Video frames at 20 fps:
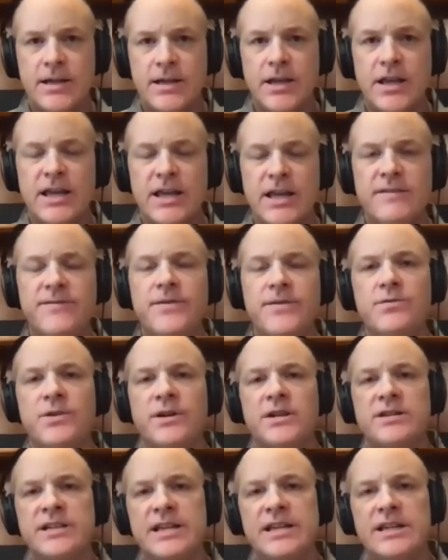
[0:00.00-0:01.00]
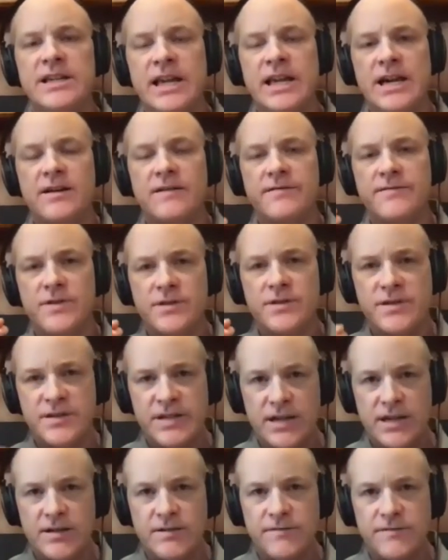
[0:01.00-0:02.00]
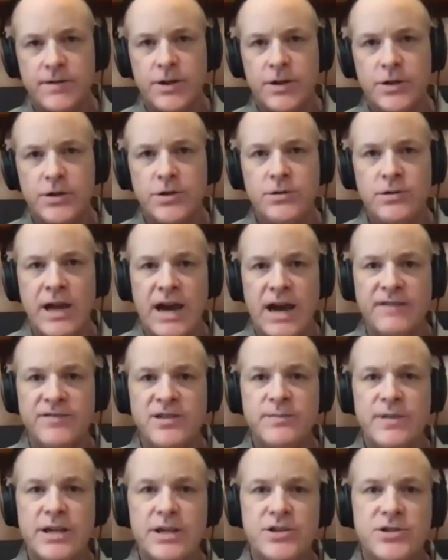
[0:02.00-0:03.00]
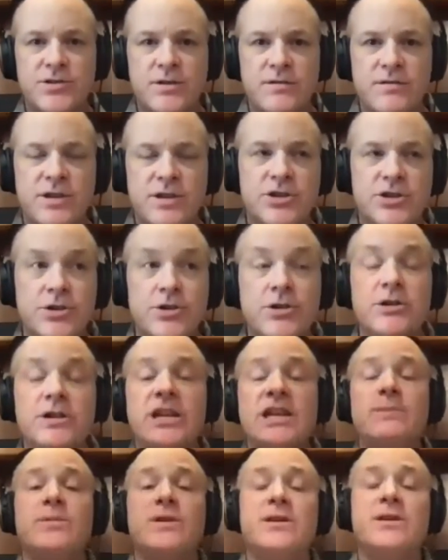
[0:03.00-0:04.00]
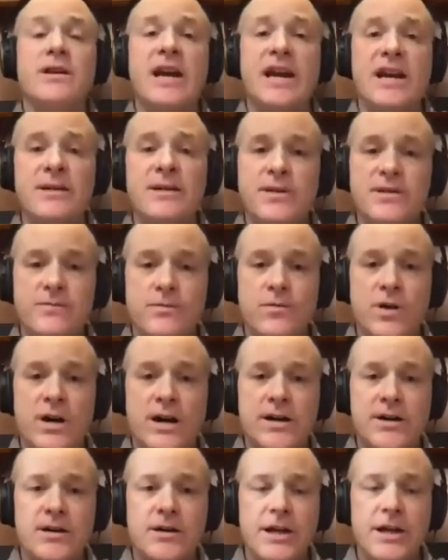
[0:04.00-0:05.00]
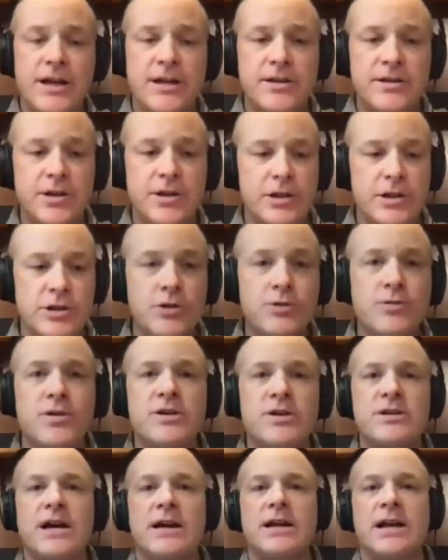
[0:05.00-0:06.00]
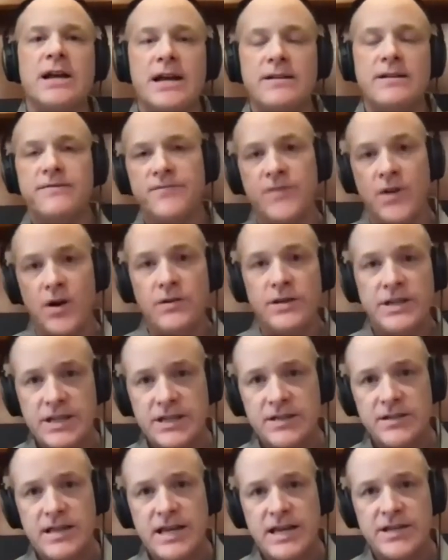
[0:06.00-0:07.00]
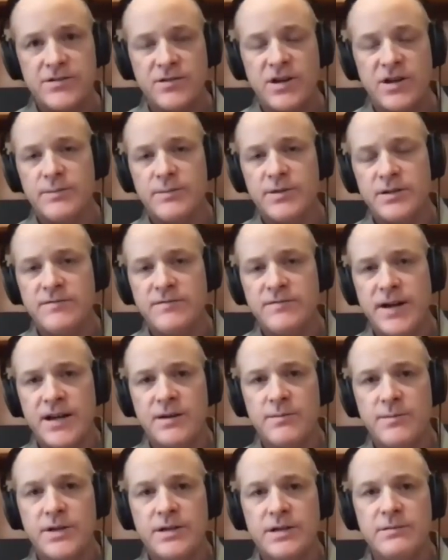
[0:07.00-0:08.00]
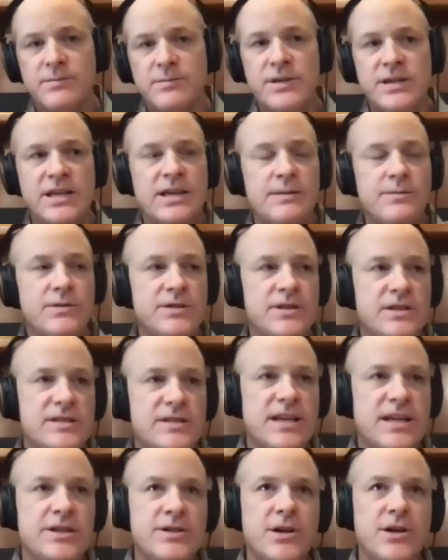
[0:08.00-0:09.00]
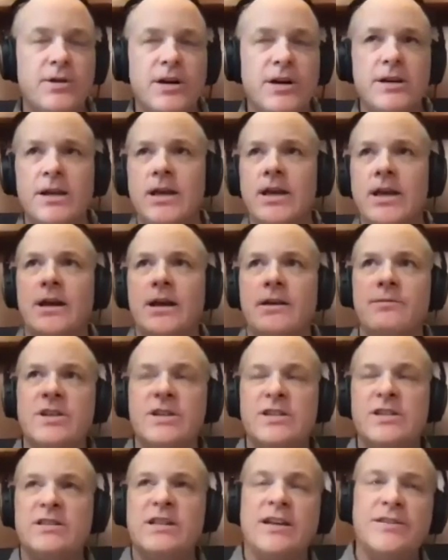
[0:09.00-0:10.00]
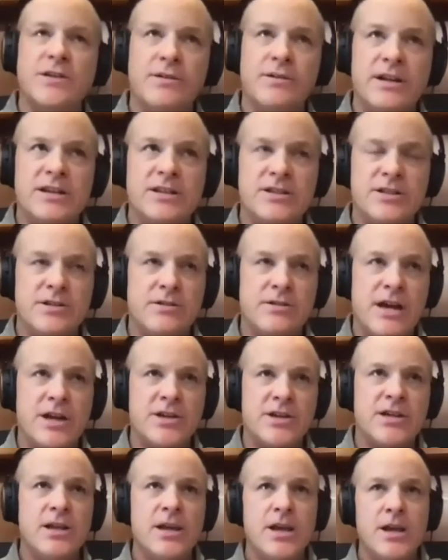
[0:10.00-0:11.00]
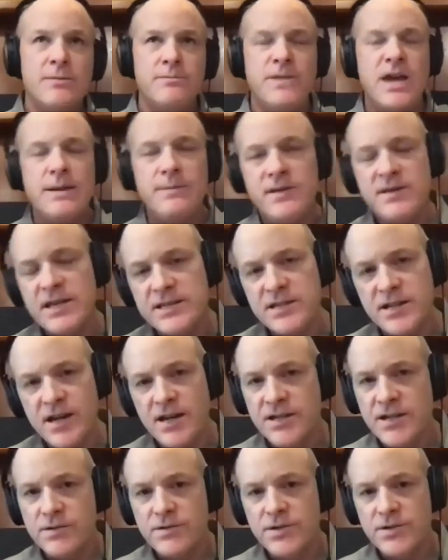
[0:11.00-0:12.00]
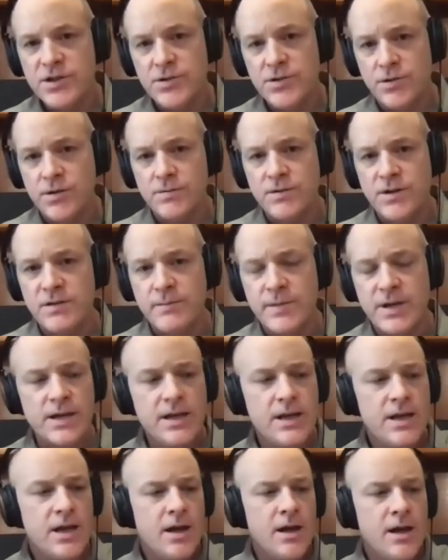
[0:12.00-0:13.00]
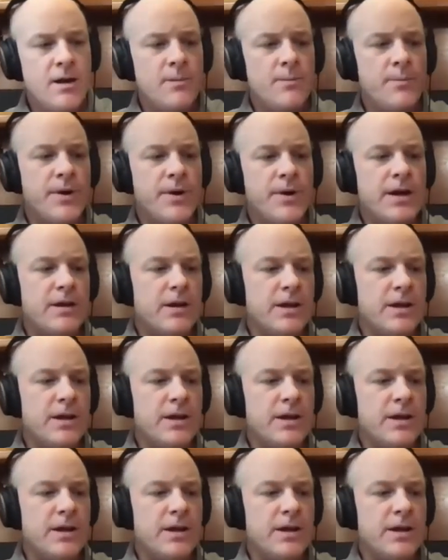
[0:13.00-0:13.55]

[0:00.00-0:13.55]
if you want to take care of yourself, you have to make sure that you're keeping your head above water and you are not kind of falling into that trauma environment and being able to say, you know what, this is not the greatest interaction. Maybe that doctor was short with me, but